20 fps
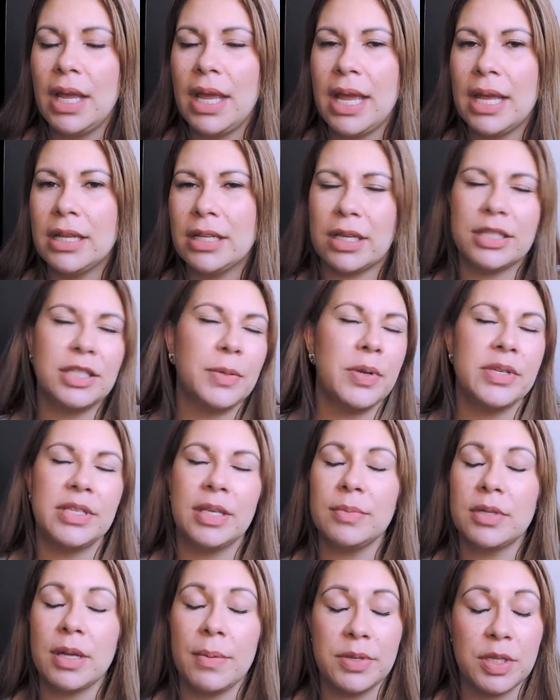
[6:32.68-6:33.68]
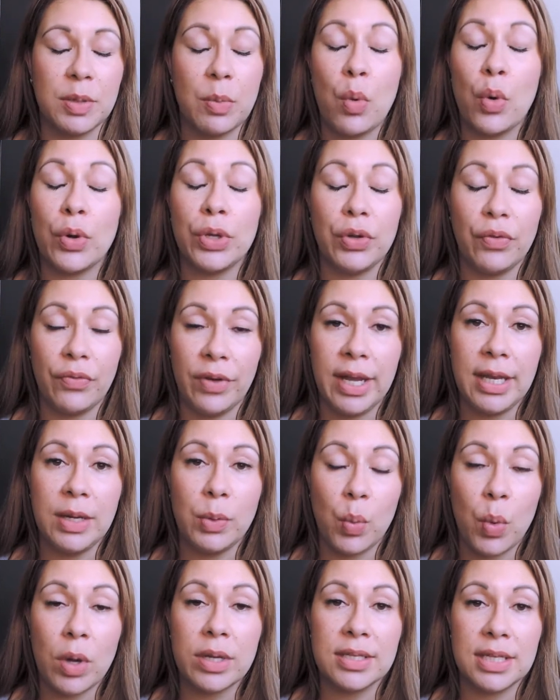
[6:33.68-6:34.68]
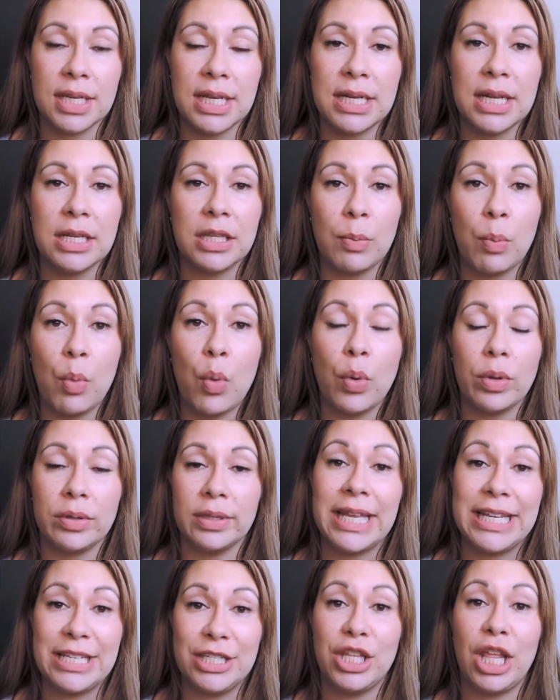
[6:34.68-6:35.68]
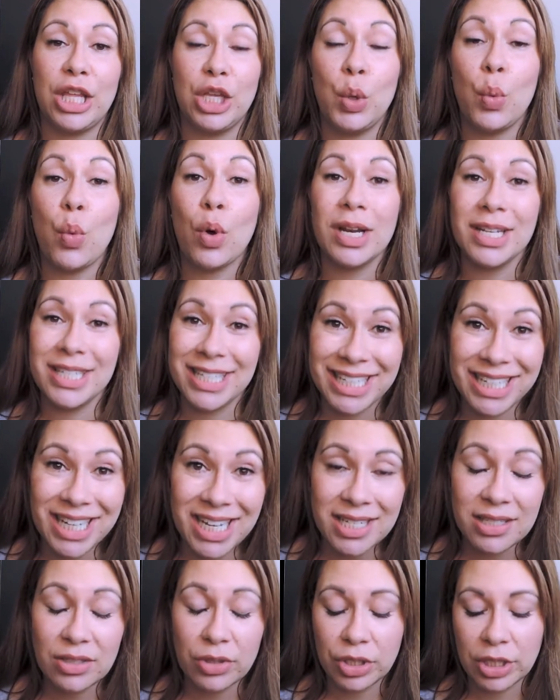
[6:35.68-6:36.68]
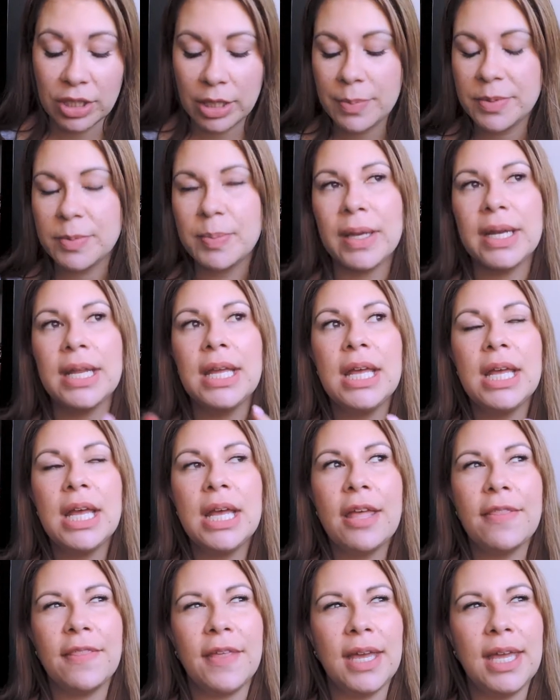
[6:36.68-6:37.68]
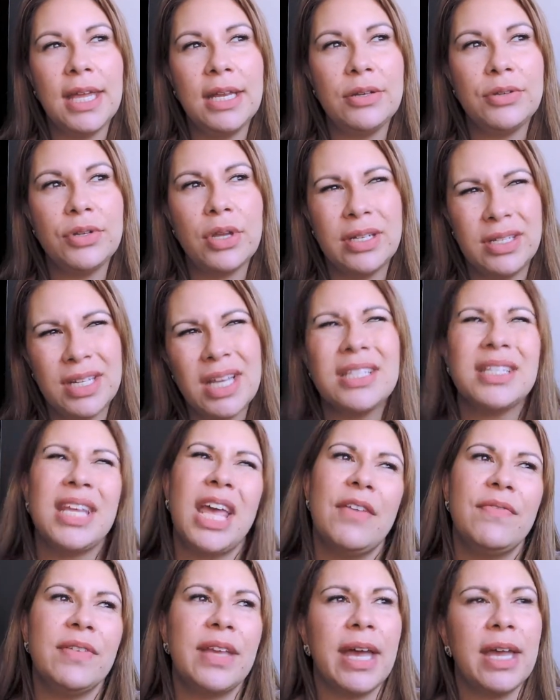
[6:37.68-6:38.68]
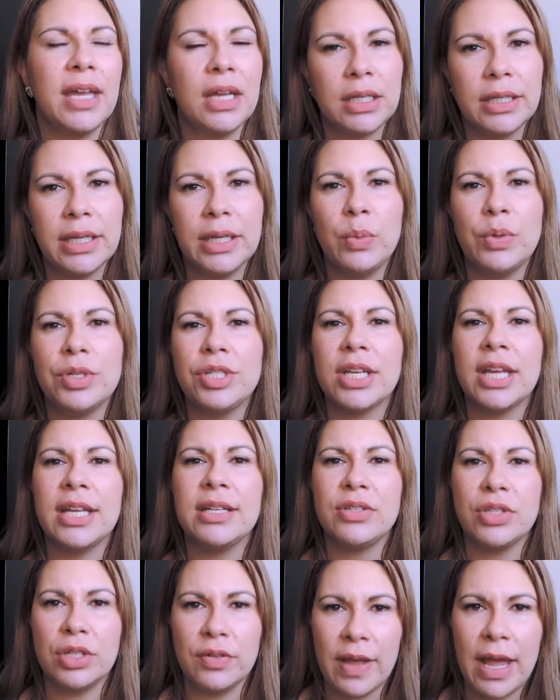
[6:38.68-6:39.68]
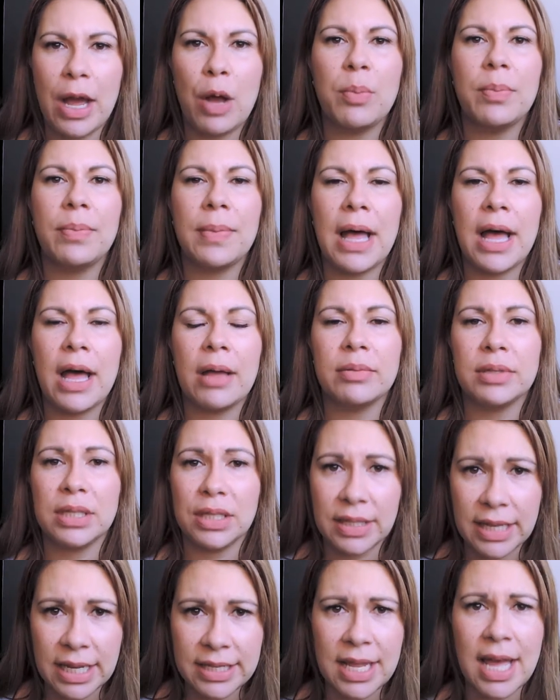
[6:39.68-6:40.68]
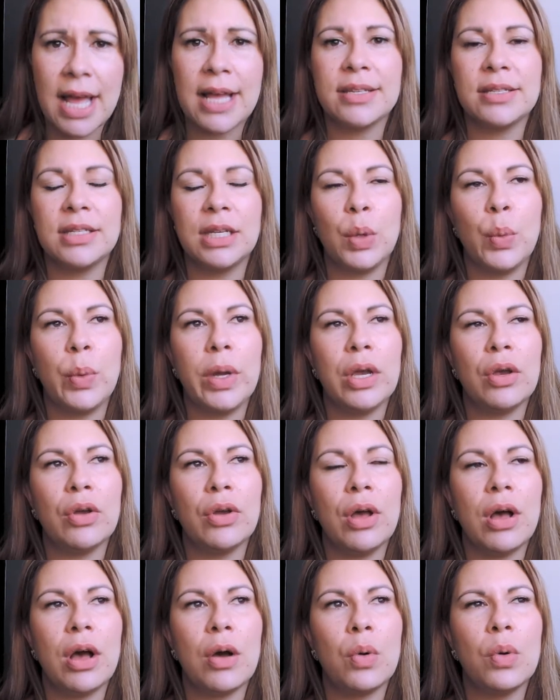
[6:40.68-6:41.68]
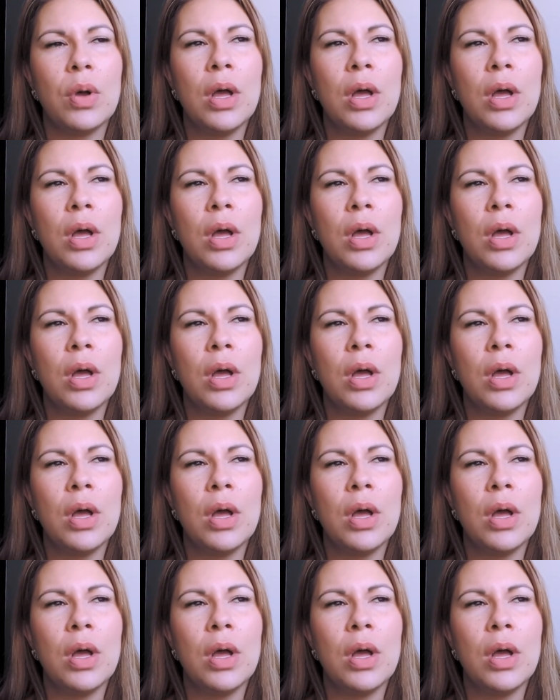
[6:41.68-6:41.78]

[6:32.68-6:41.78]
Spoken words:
and I suppose sometimes the more you read what's in it, the more less that you want it to last on your lips. But it does have kaolin, which can sort of help lasting wear